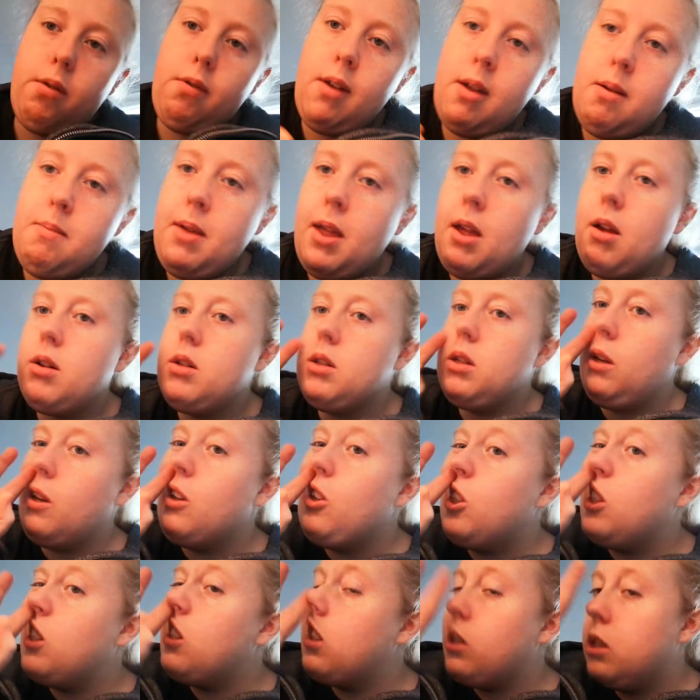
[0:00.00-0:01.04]
the female. So
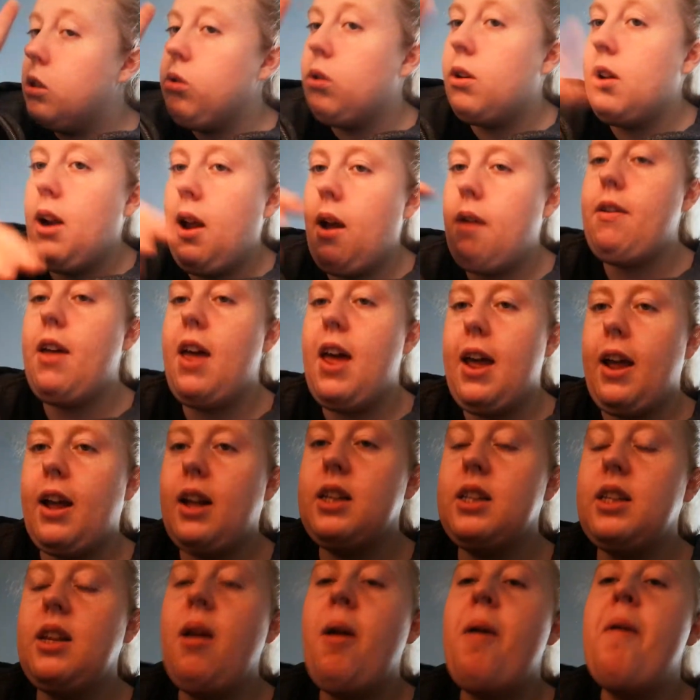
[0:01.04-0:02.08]
she's still going to have
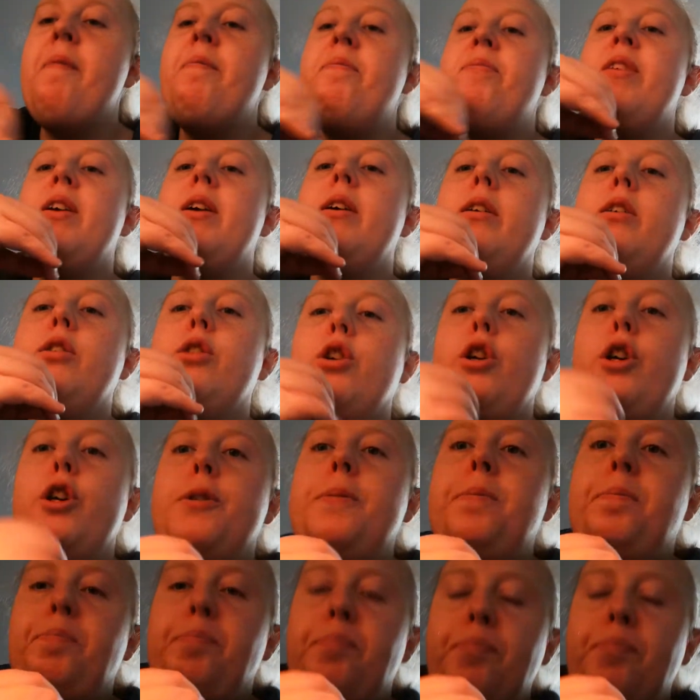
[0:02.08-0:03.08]
eggs. So